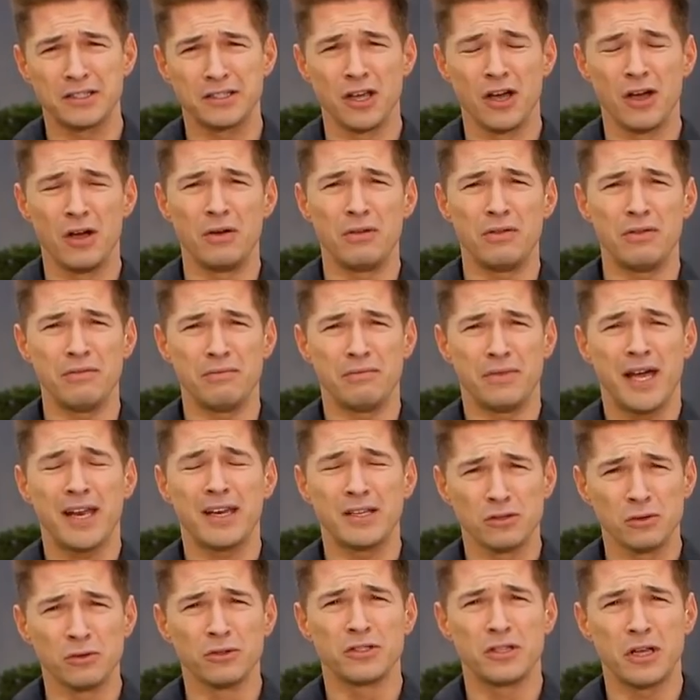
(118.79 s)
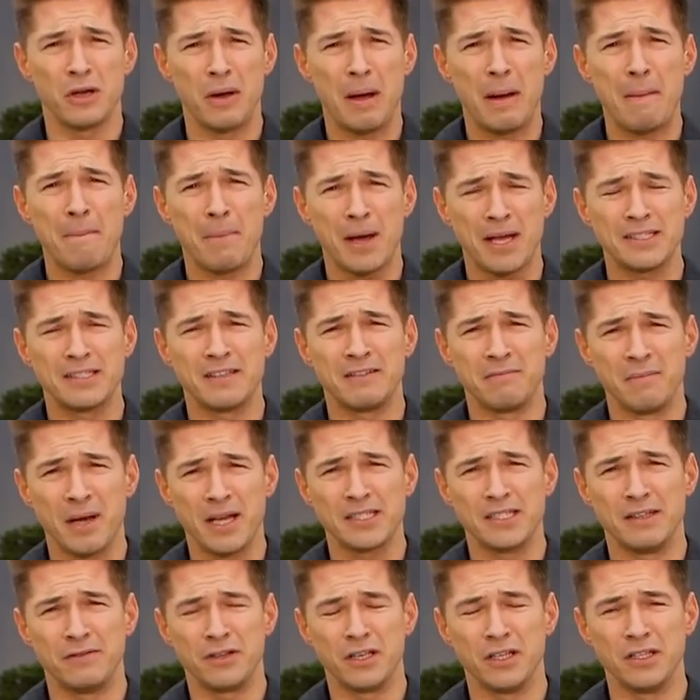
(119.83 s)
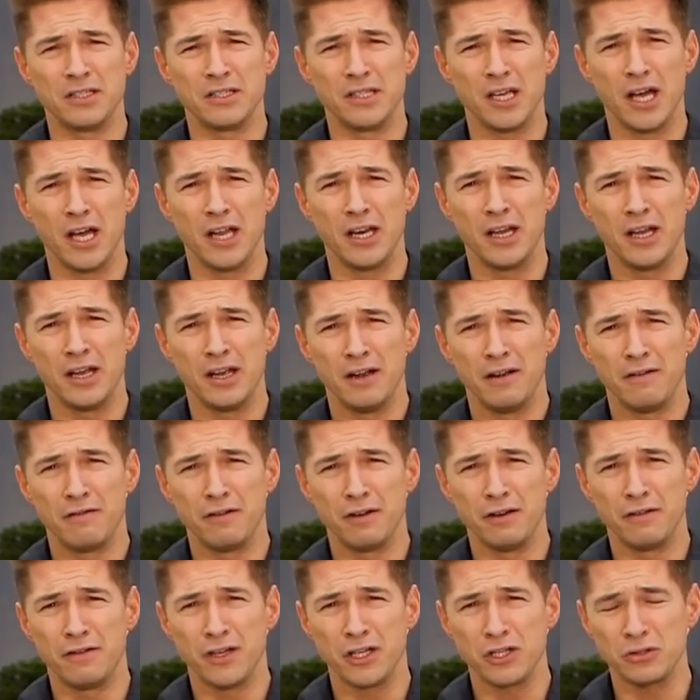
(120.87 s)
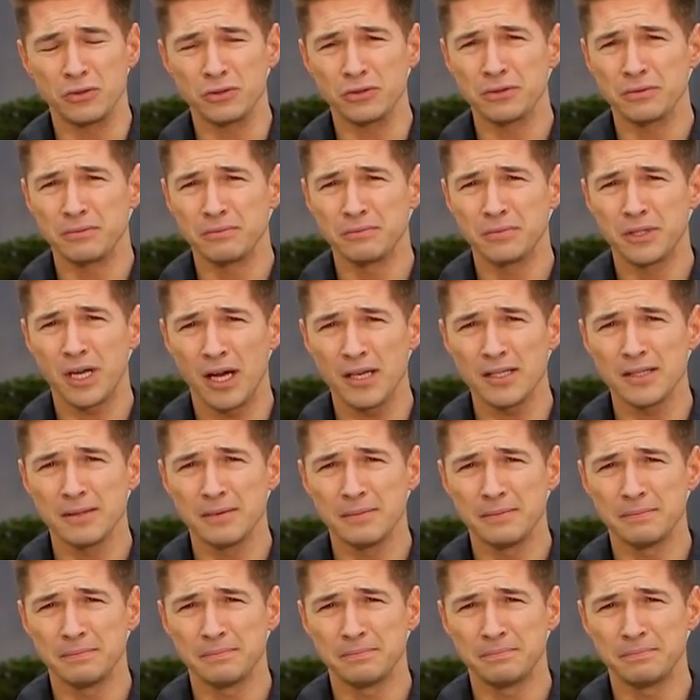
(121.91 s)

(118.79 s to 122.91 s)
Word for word: So that is also a massive, massive concern for officials. Guys?